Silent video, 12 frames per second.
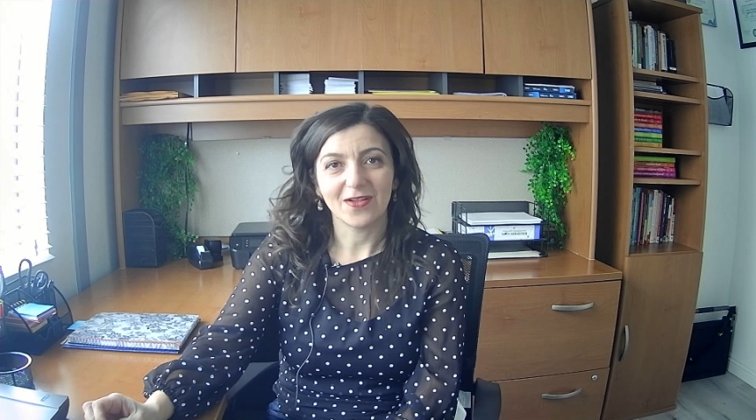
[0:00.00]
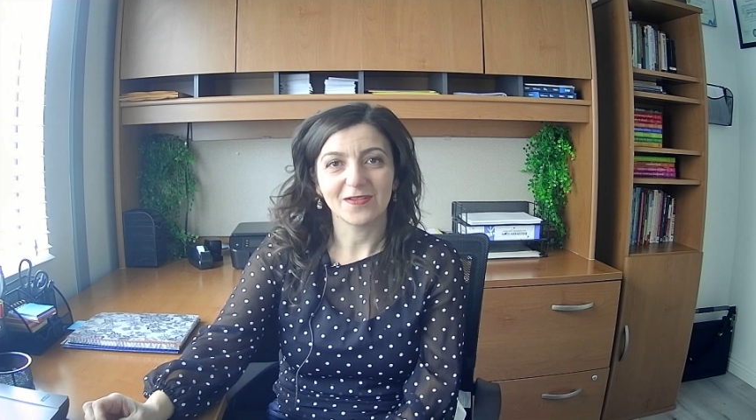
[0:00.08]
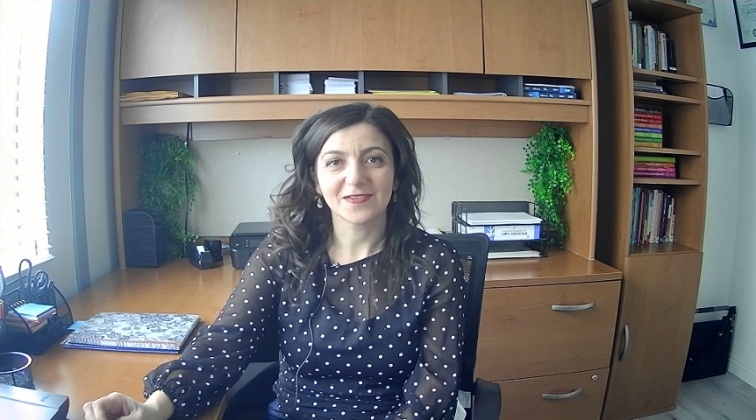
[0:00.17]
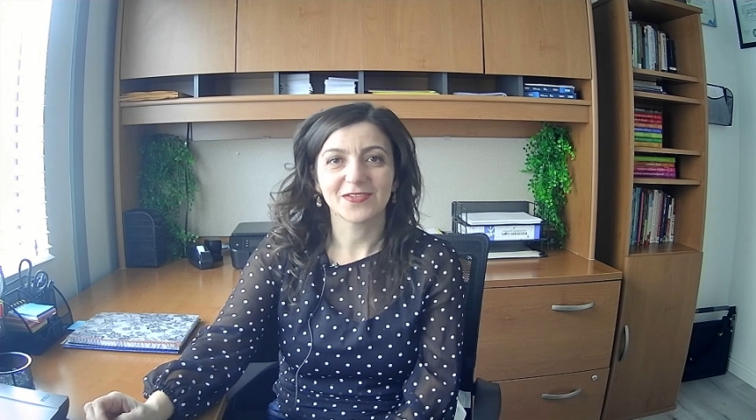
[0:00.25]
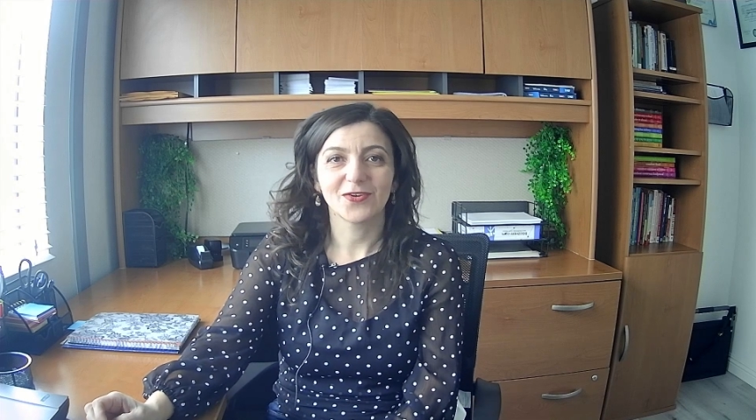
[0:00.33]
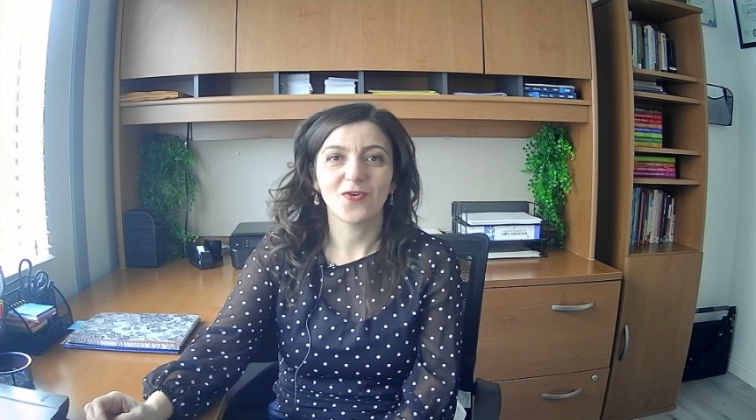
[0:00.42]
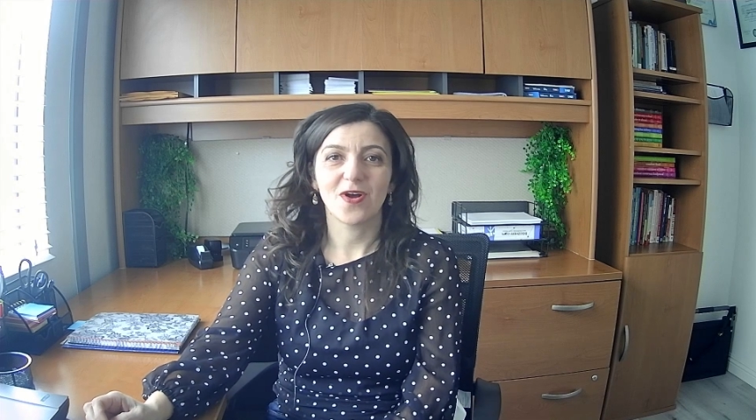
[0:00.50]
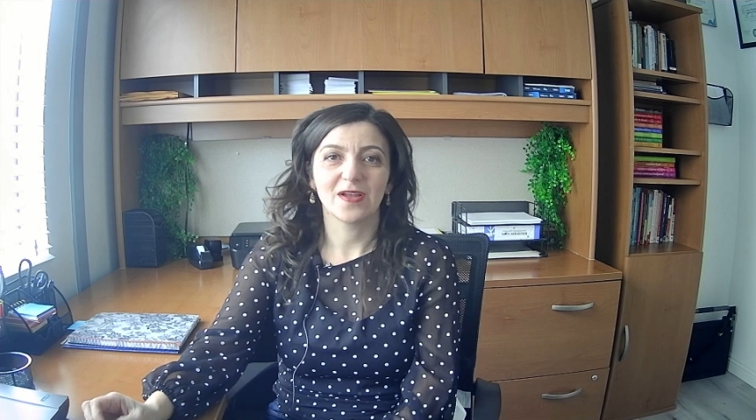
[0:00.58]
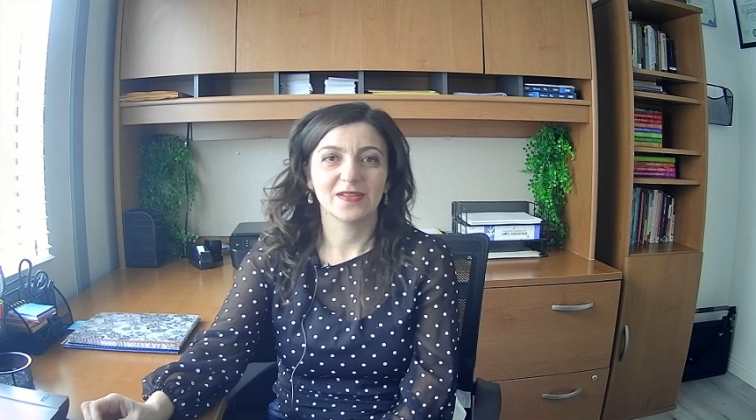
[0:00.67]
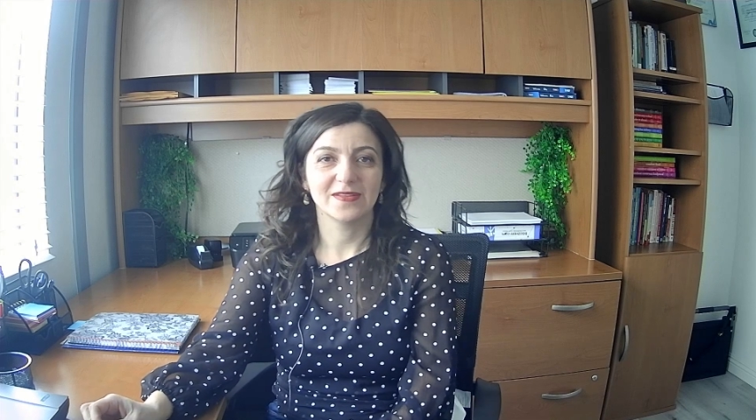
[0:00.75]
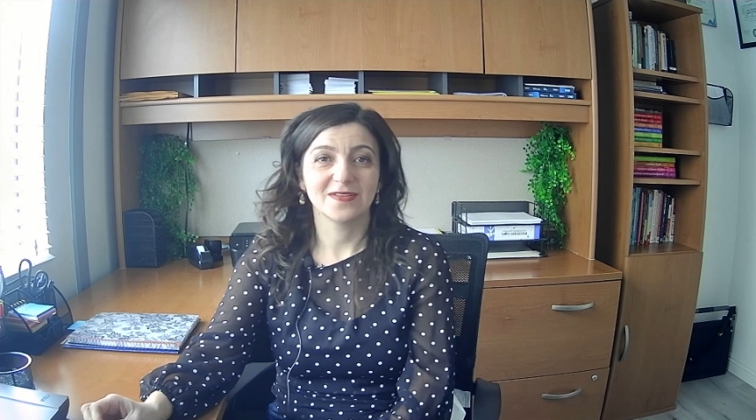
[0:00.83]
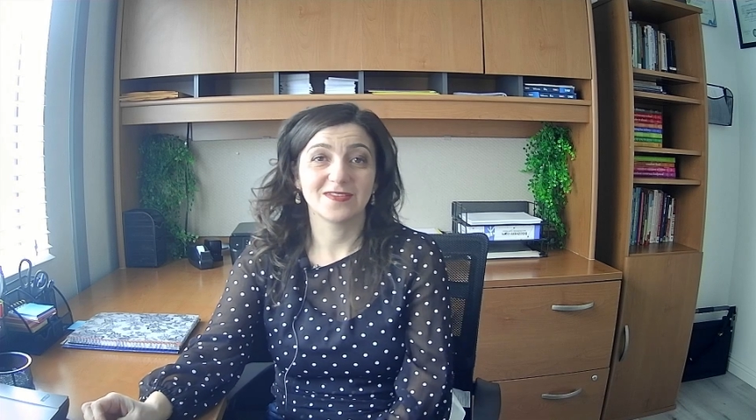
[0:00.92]
also
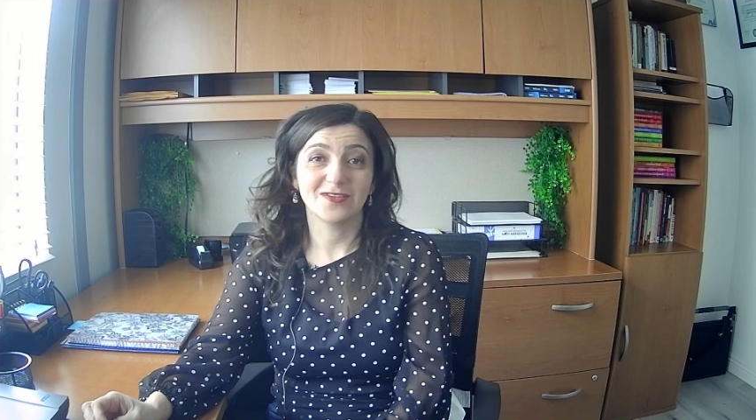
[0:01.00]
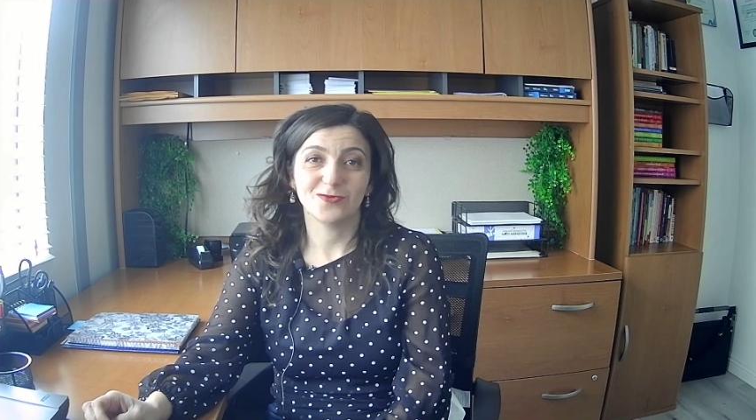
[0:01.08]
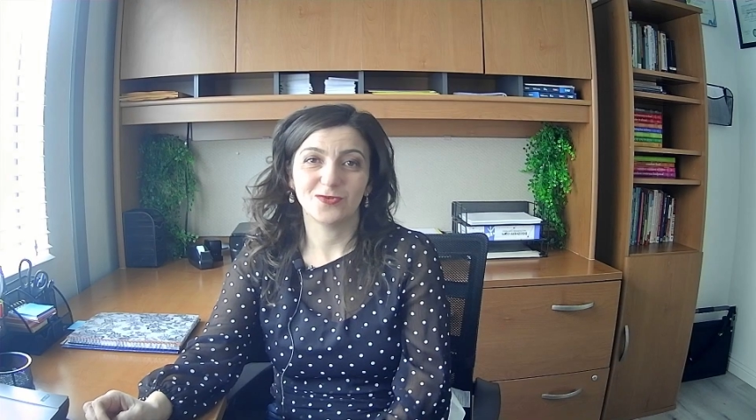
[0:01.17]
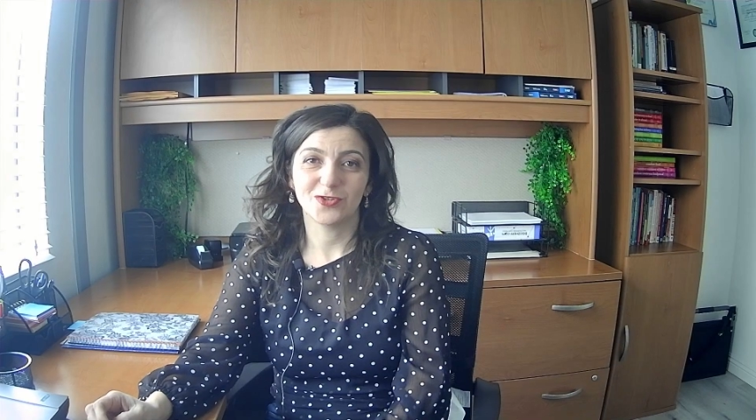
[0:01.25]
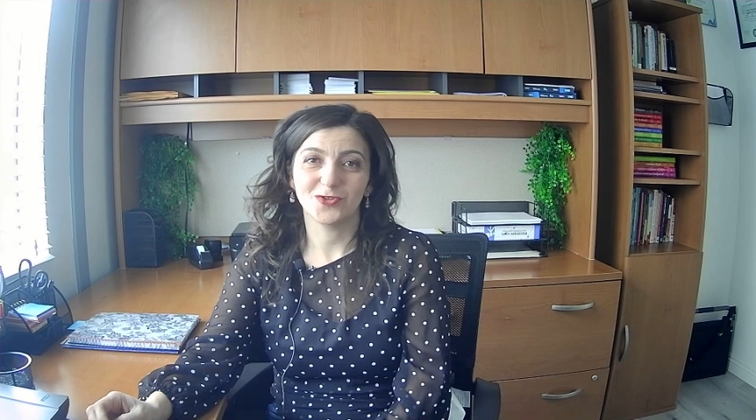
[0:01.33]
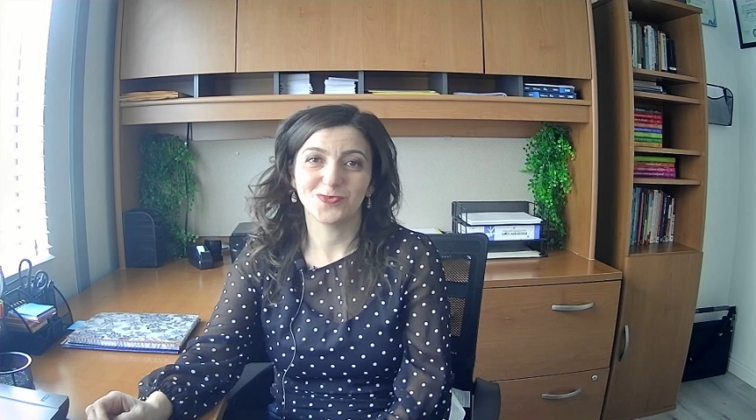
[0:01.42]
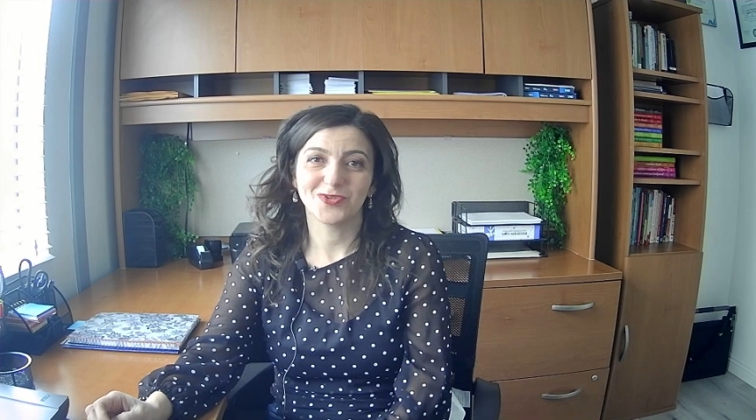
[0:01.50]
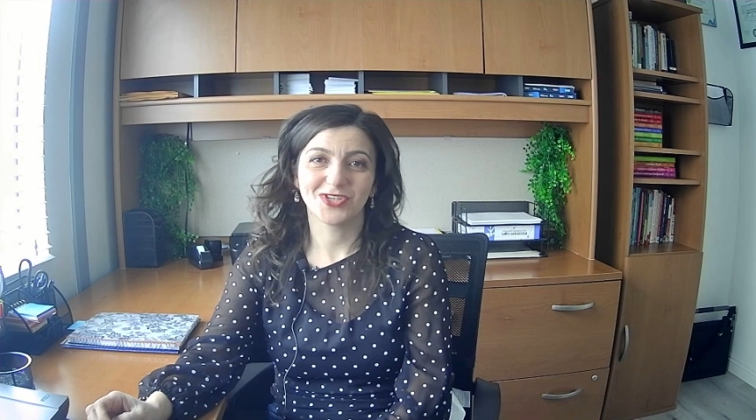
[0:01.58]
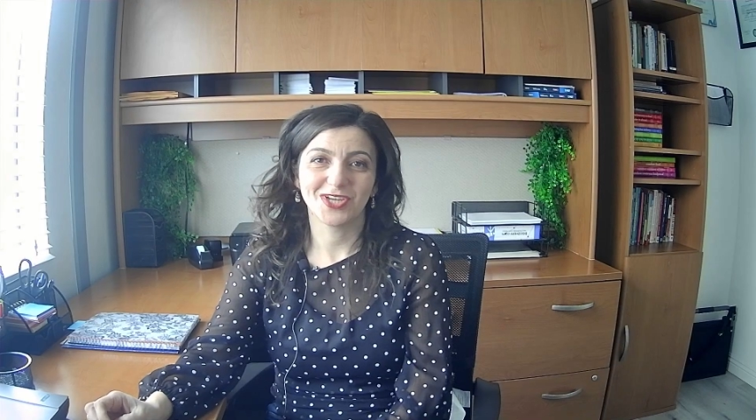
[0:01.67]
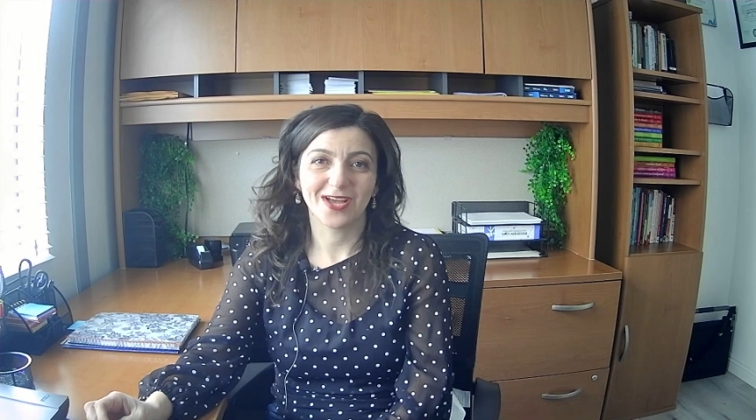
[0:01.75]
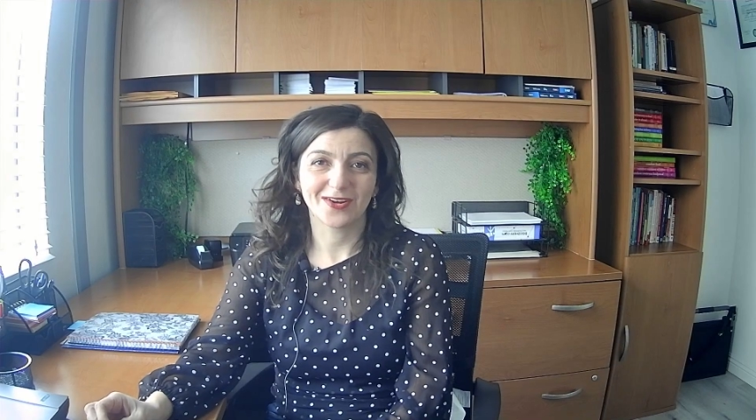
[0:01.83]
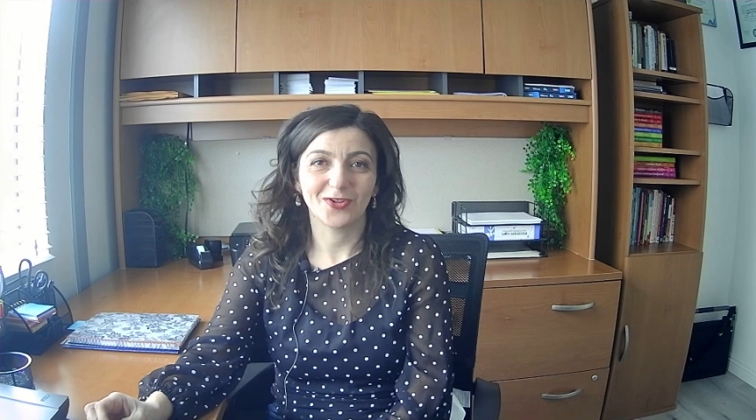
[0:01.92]
on this YouTube
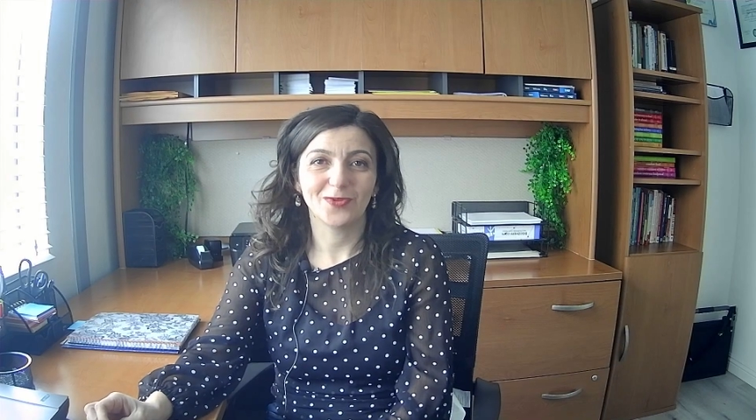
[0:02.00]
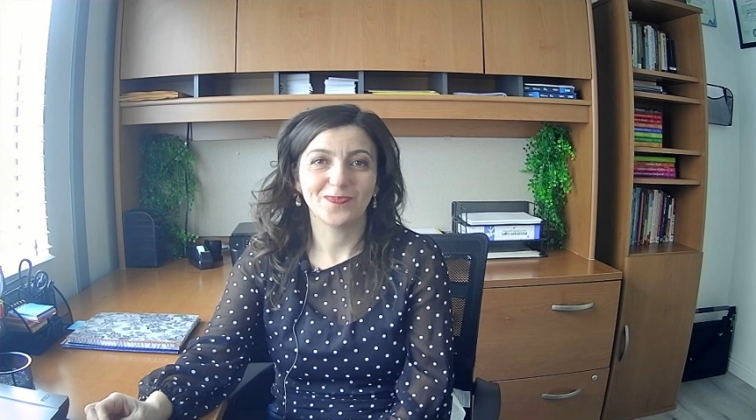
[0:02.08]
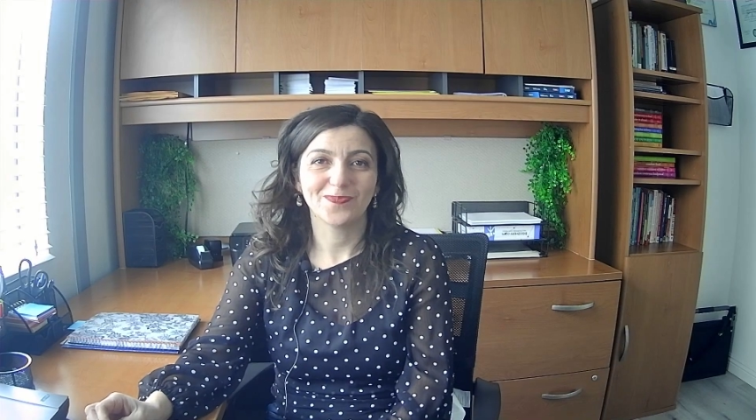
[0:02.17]
channel.